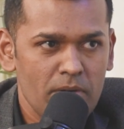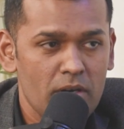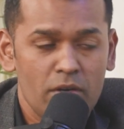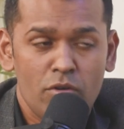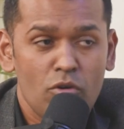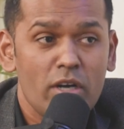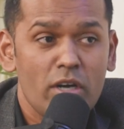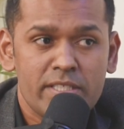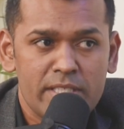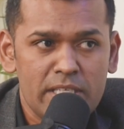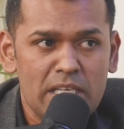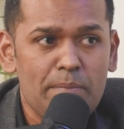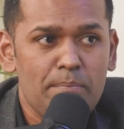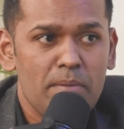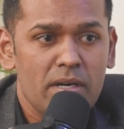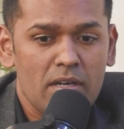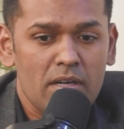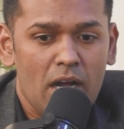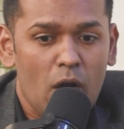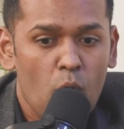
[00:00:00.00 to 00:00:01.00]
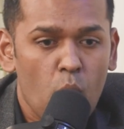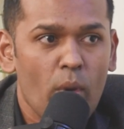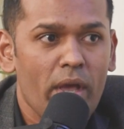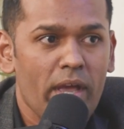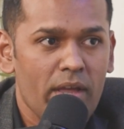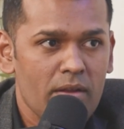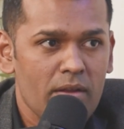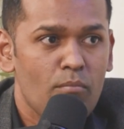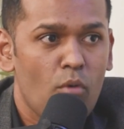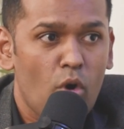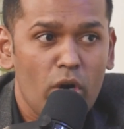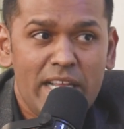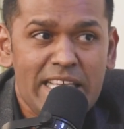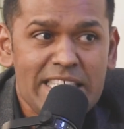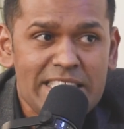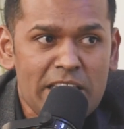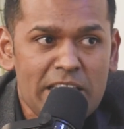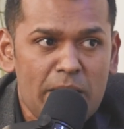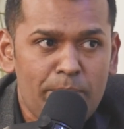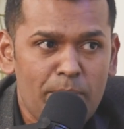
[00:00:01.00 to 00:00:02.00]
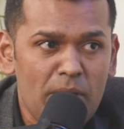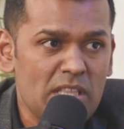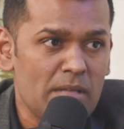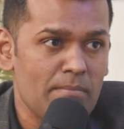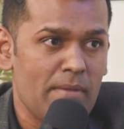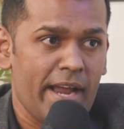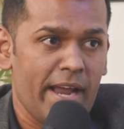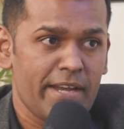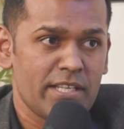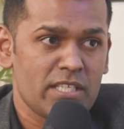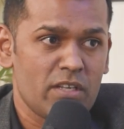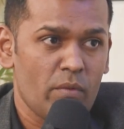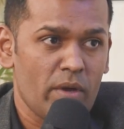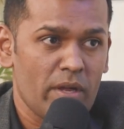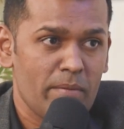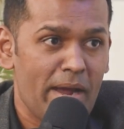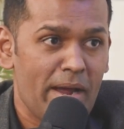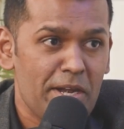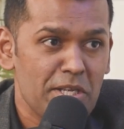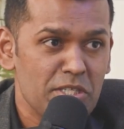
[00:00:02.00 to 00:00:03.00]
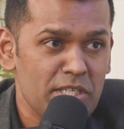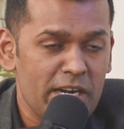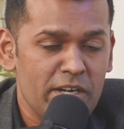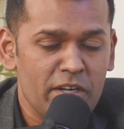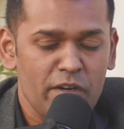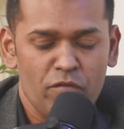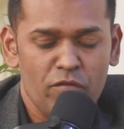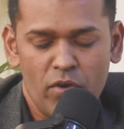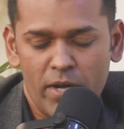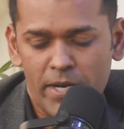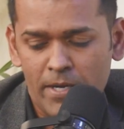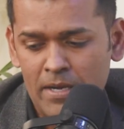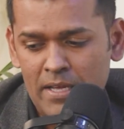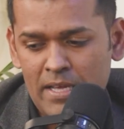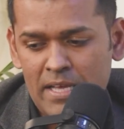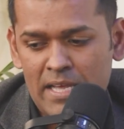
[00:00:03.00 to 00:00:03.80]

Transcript: Not sleep, but aware. Body is sleeping, the mind is aware. Mind is active, right?